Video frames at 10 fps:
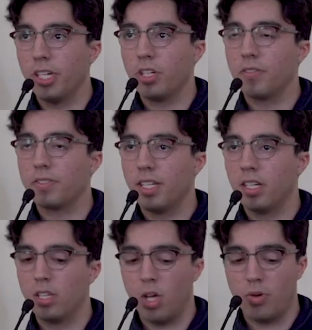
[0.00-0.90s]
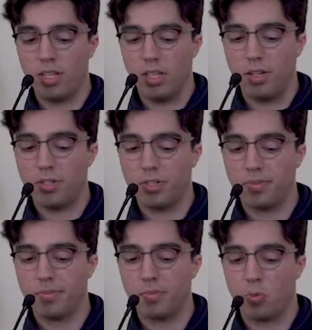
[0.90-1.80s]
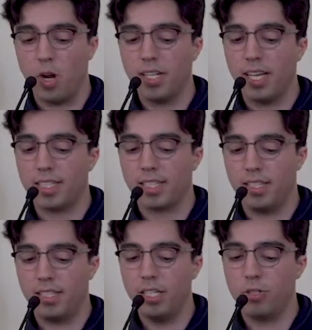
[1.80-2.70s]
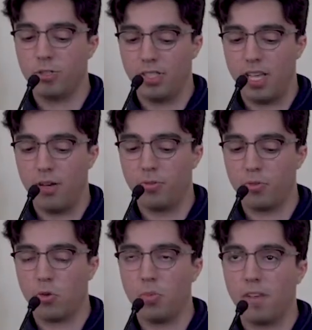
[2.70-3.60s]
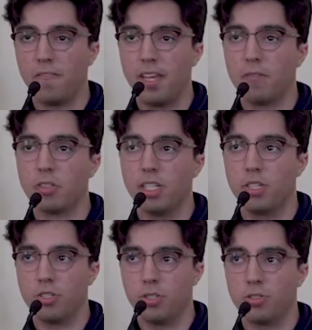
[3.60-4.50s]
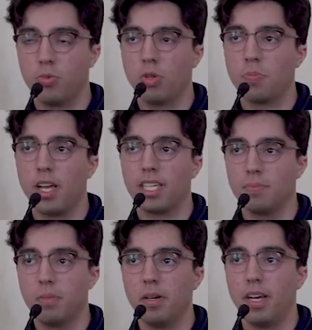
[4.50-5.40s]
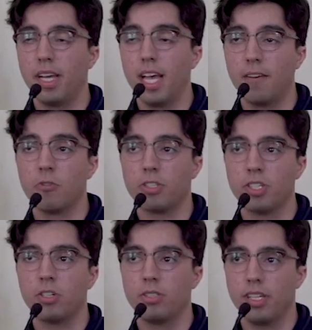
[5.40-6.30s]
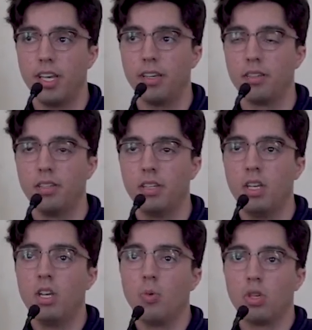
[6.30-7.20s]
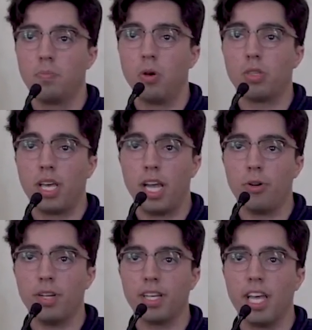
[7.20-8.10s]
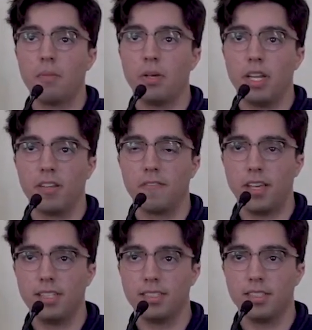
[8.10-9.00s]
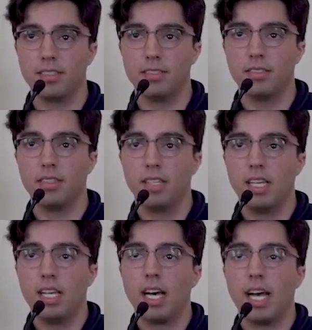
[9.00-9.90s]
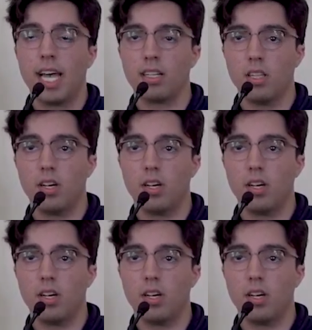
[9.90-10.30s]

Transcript: a year of sitting alone at lunch, right next to the teacher's lounge where my favorite teachers would pass me by every single day, with both caring and pitying faces, I had